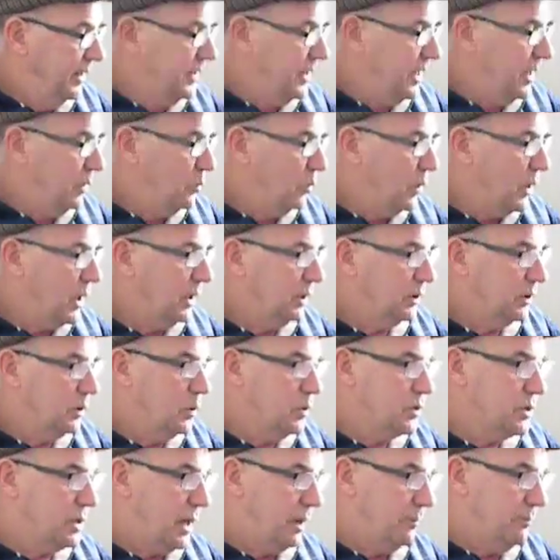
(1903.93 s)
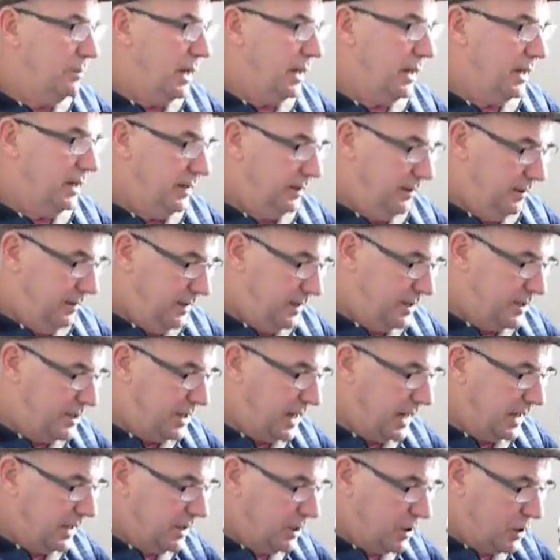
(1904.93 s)
And then what I'll do is I'll make a
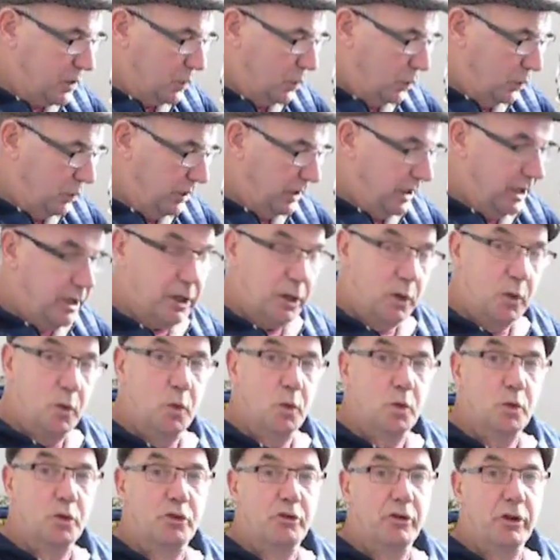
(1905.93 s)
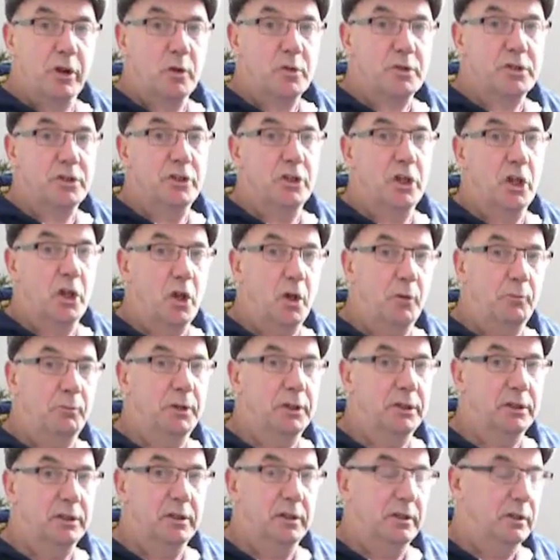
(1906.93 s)
second sowing in a cool greenhouse in the
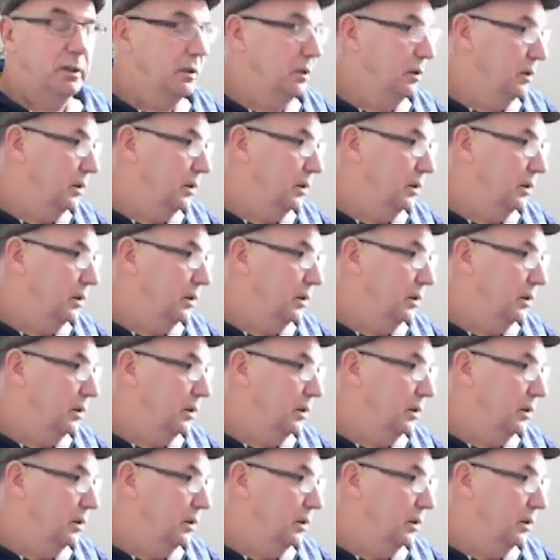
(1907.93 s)
allotment